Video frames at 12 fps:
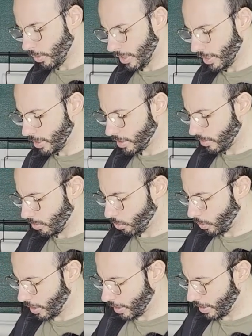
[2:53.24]
wheat
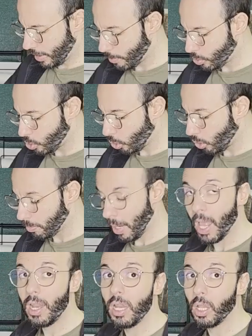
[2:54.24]
will absorb
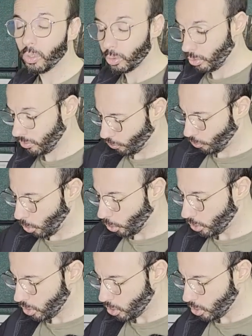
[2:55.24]
a lot of water.